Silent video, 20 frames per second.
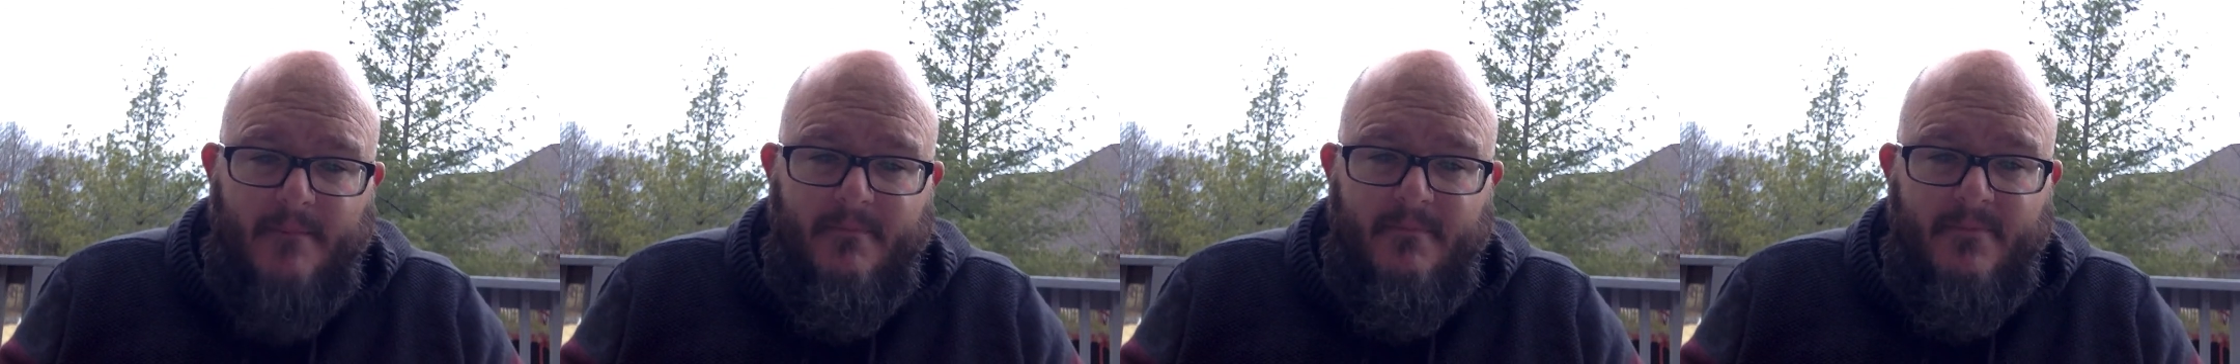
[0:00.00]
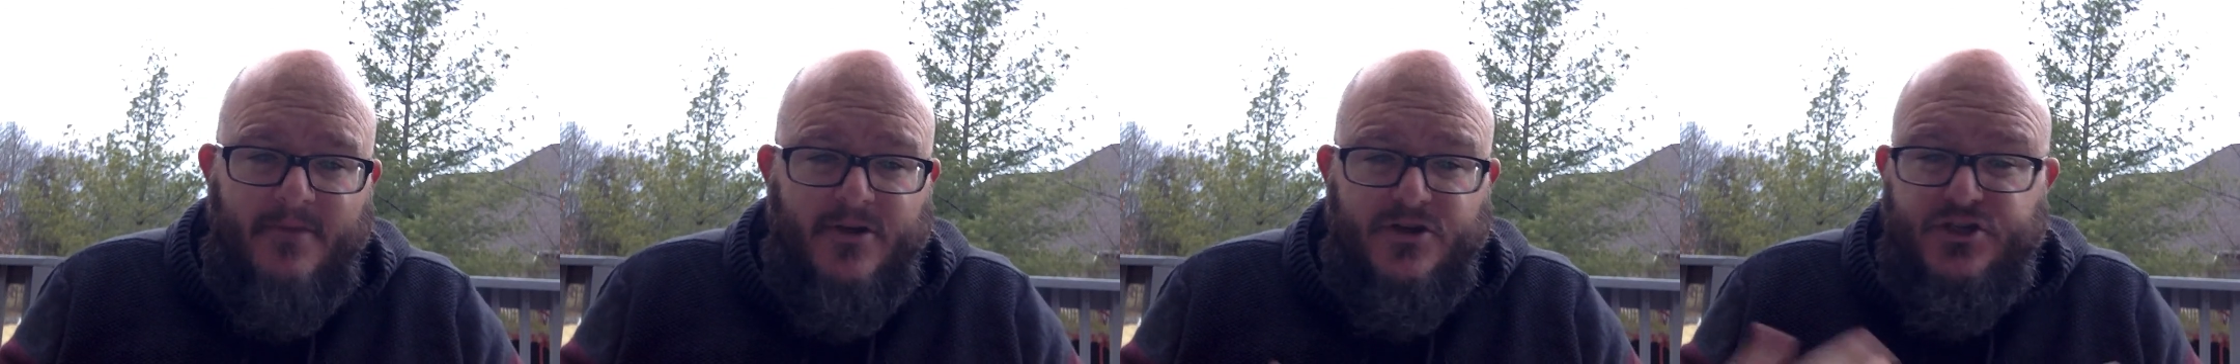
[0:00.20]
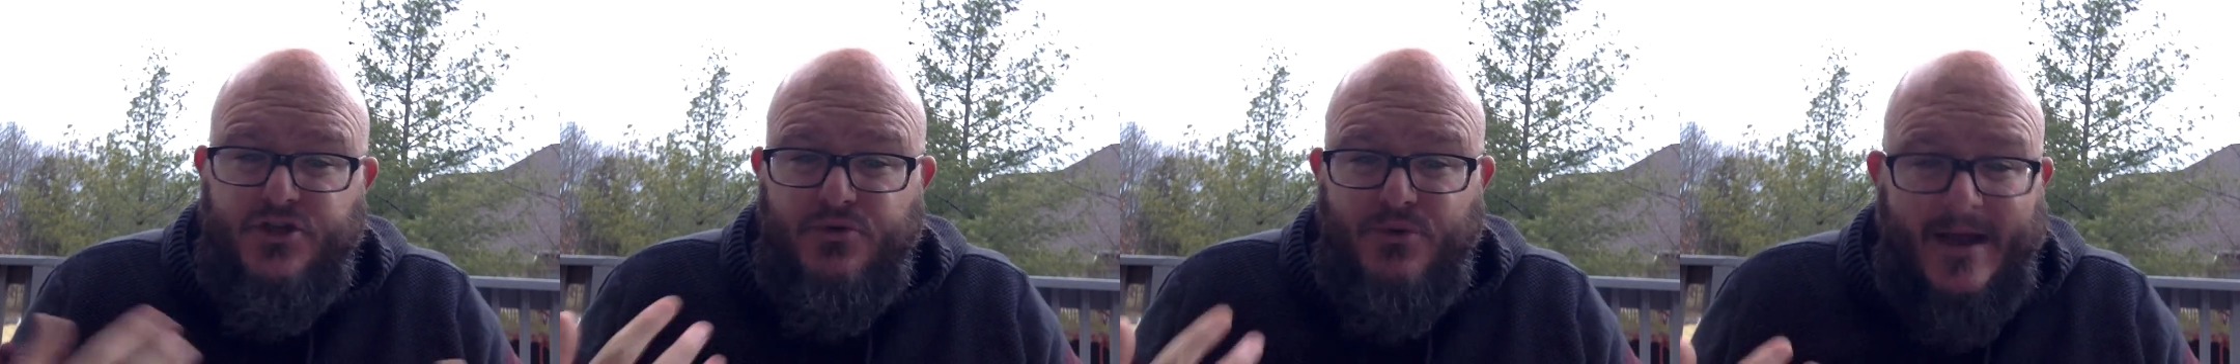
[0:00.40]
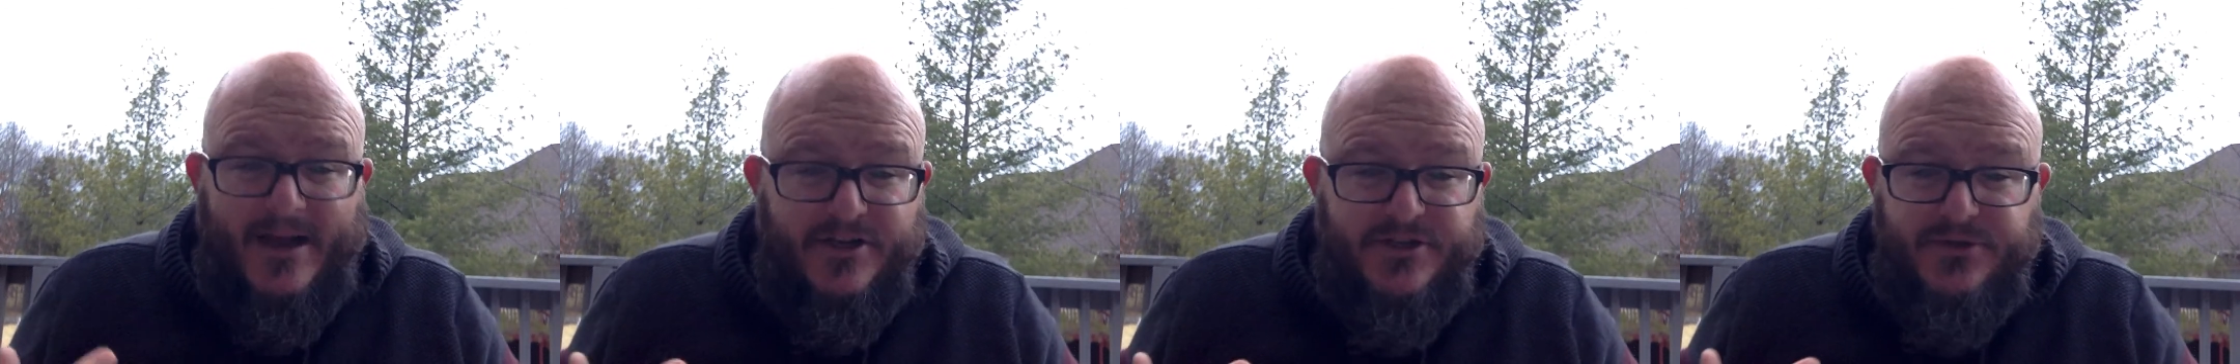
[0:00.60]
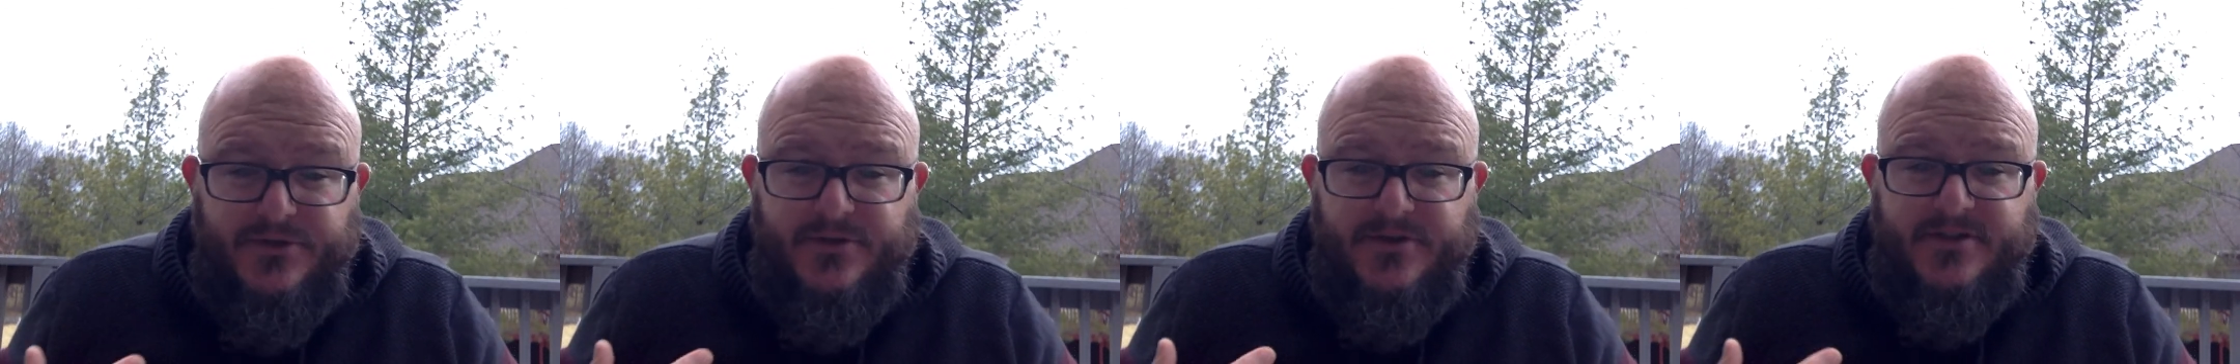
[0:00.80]
they're
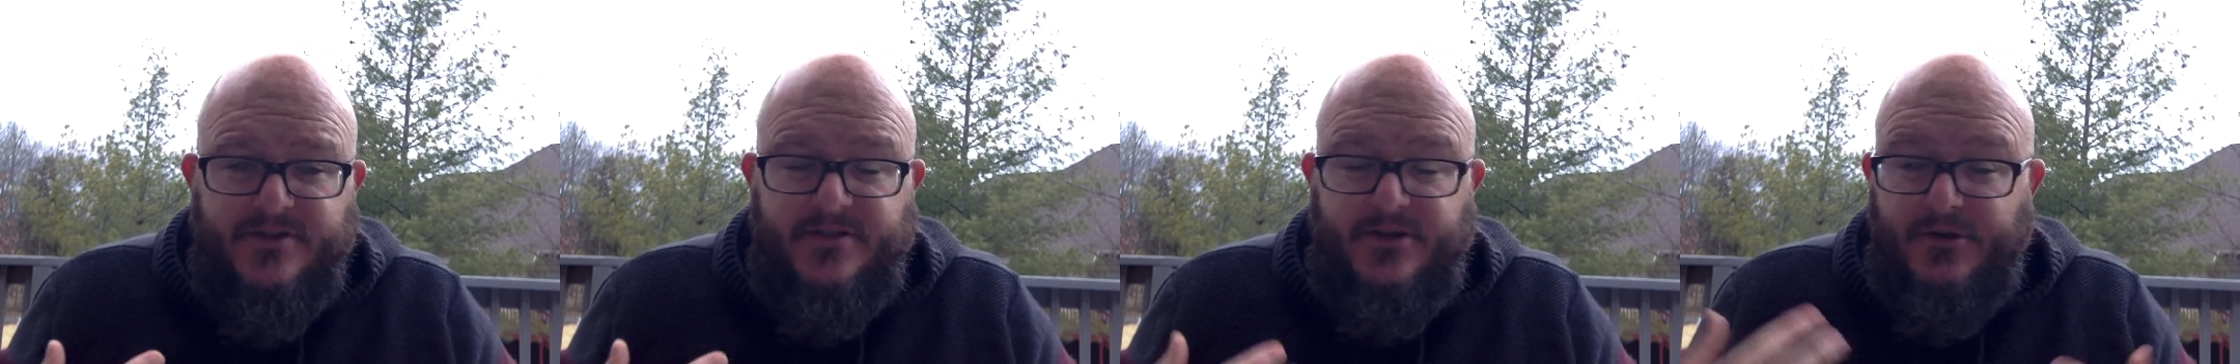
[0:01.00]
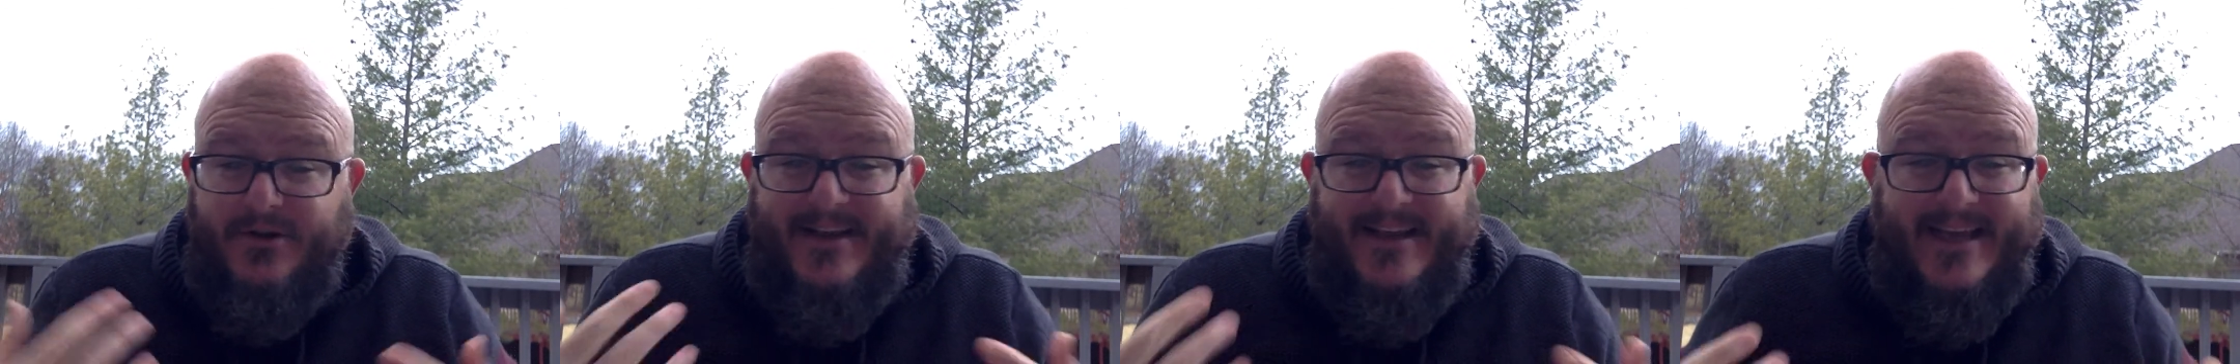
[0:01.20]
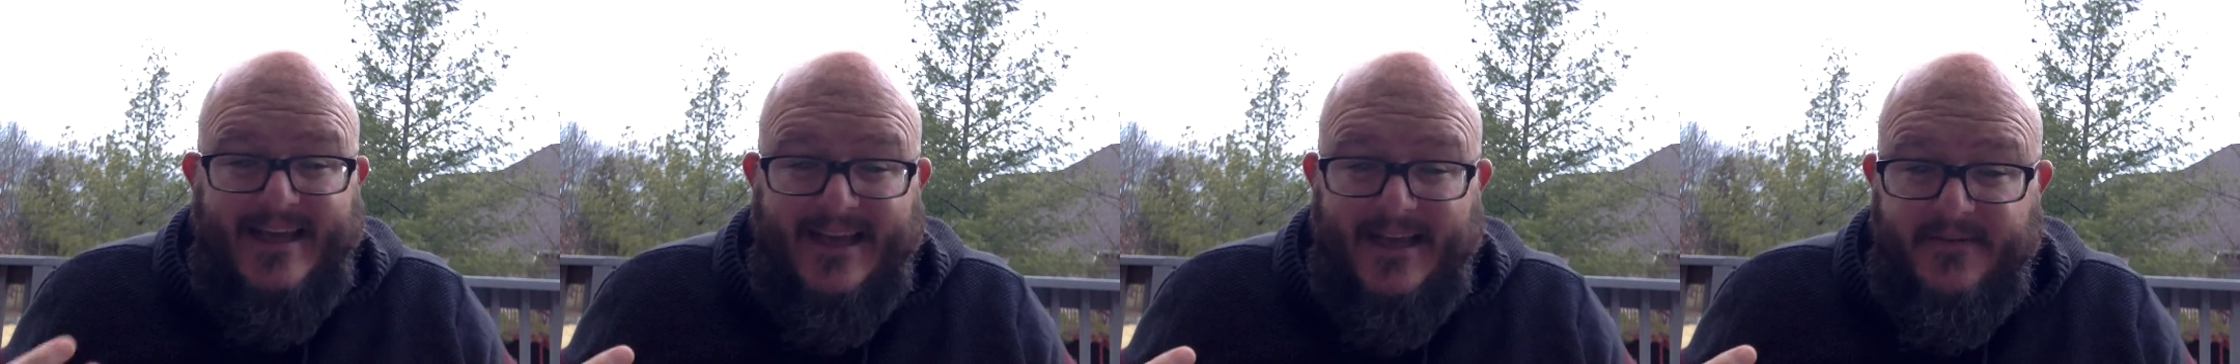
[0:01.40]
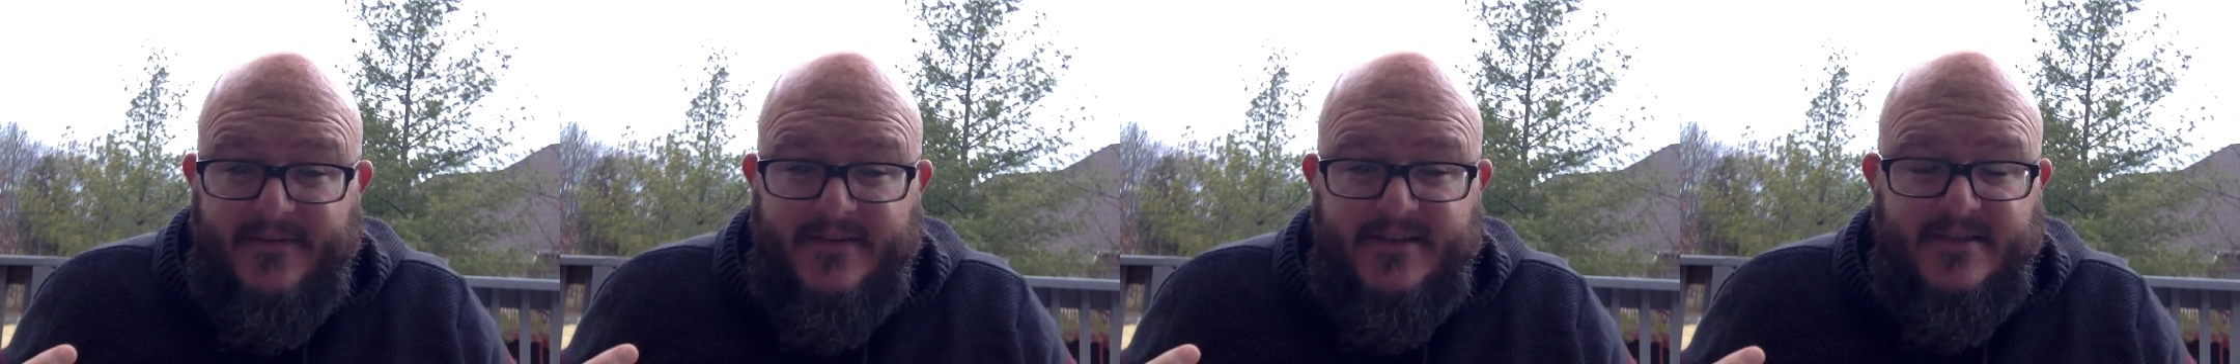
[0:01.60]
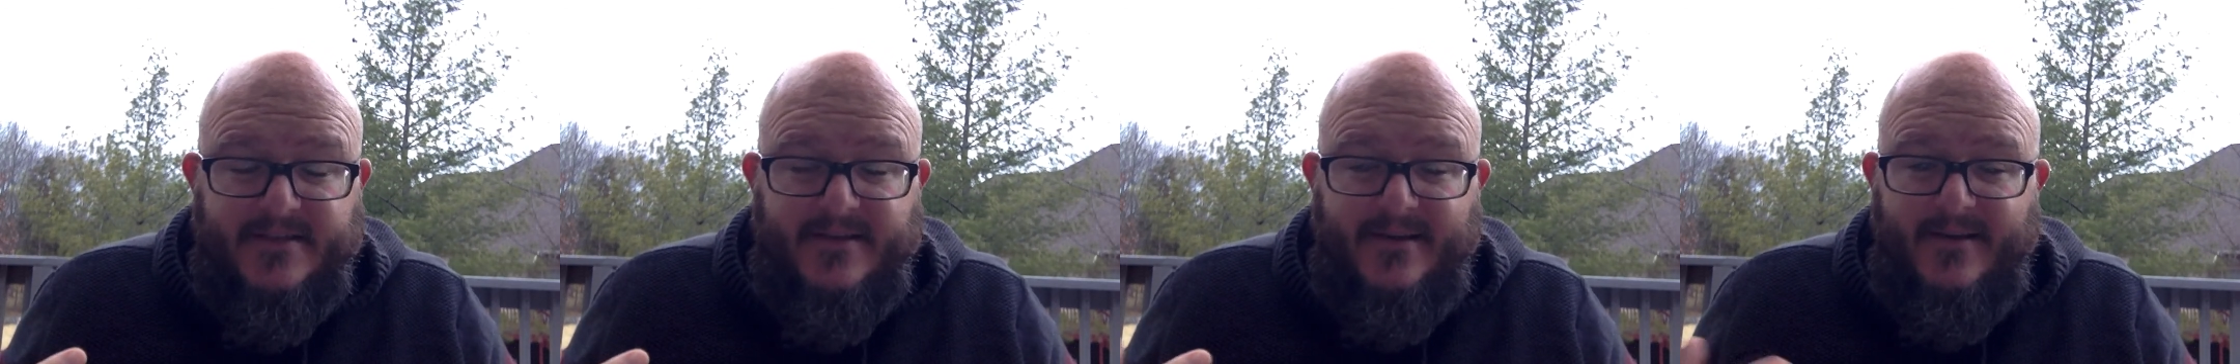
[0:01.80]
treasures, they're
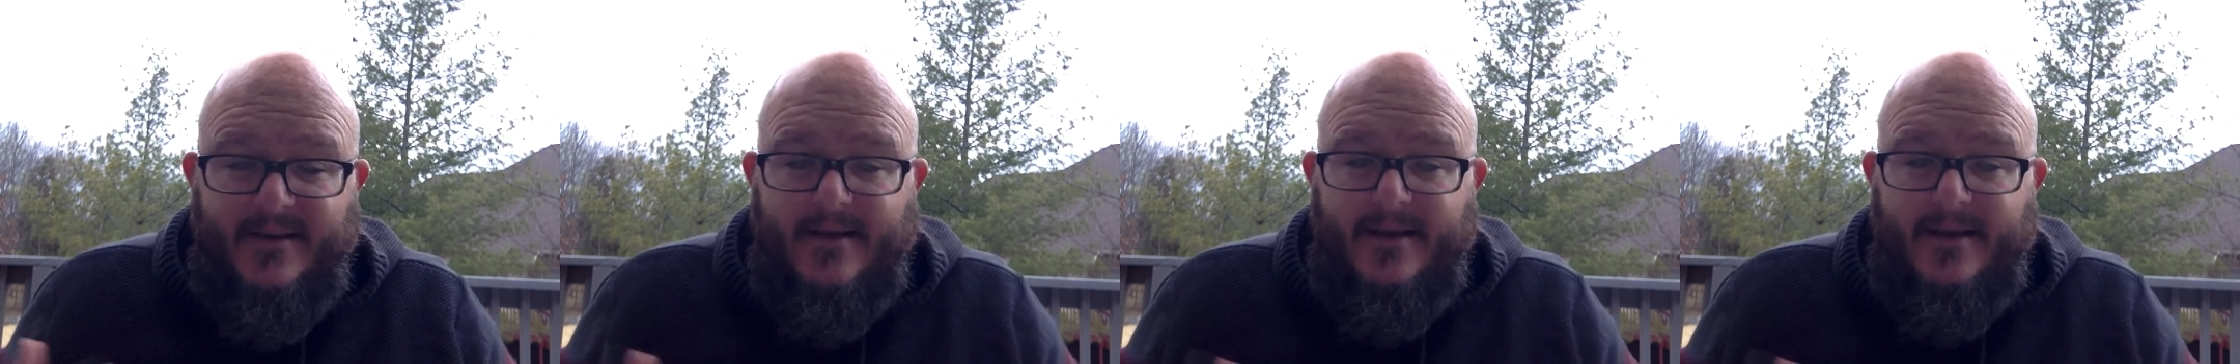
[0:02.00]
gifts,